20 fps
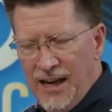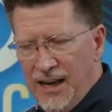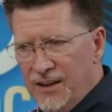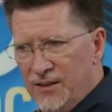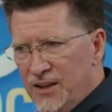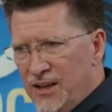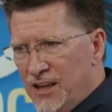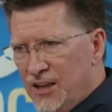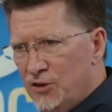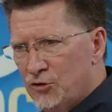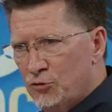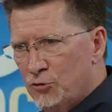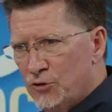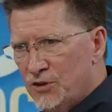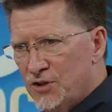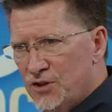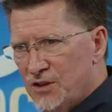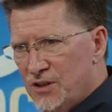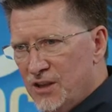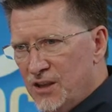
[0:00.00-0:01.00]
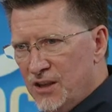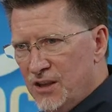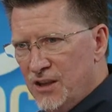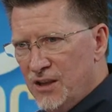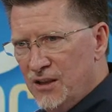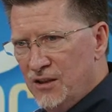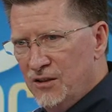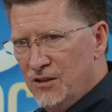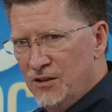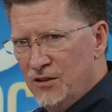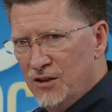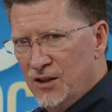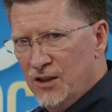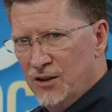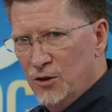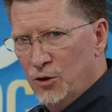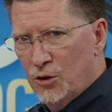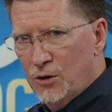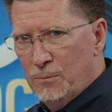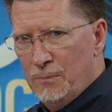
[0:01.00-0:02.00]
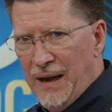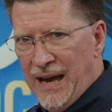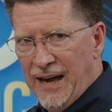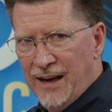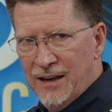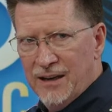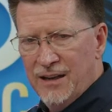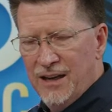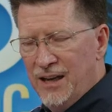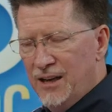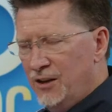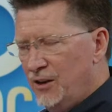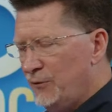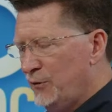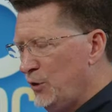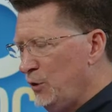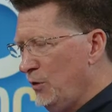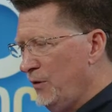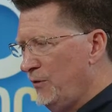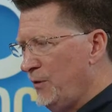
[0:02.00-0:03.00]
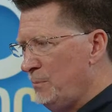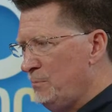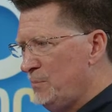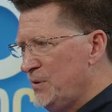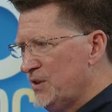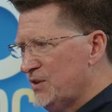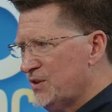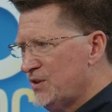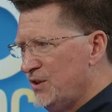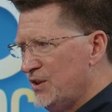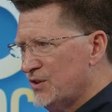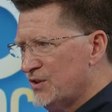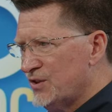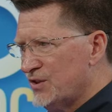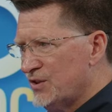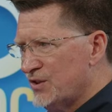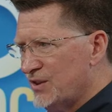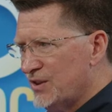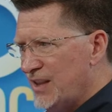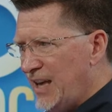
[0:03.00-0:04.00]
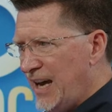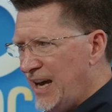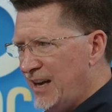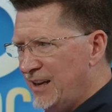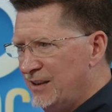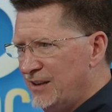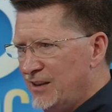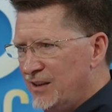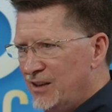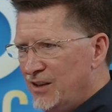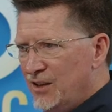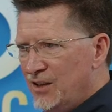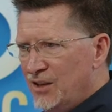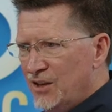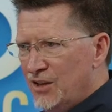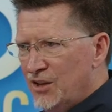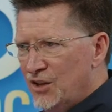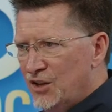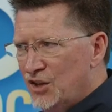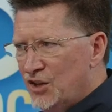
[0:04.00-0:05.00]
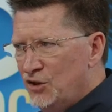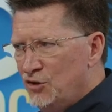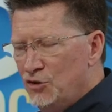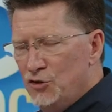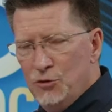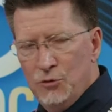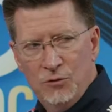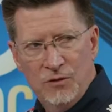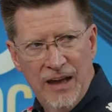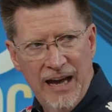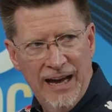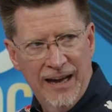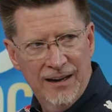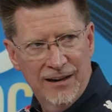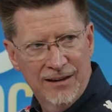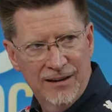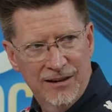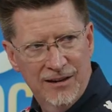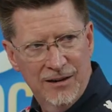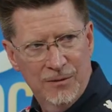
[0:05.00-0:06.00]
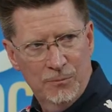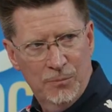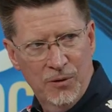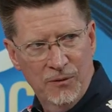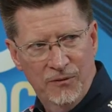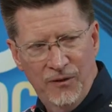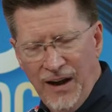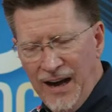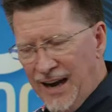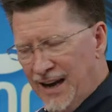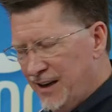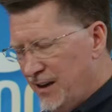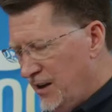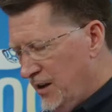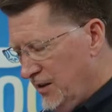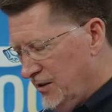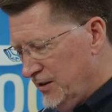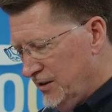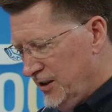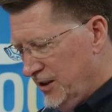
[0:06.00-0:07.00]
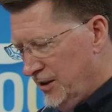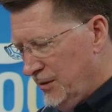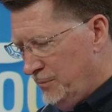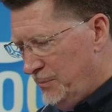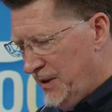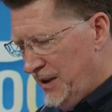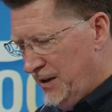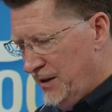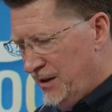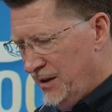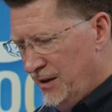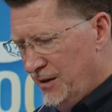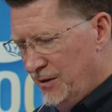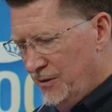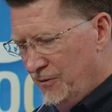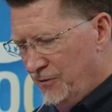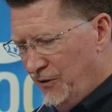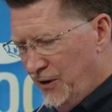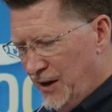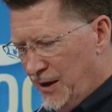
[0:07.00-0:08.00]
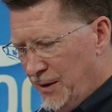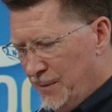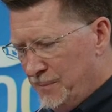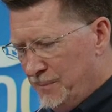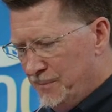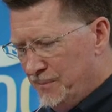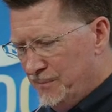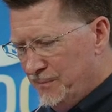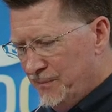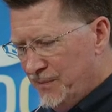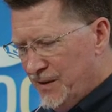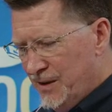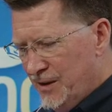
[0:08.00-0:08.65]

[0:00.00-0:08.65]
and the interest in look back. And if you have a business that can do that and provide a little bit of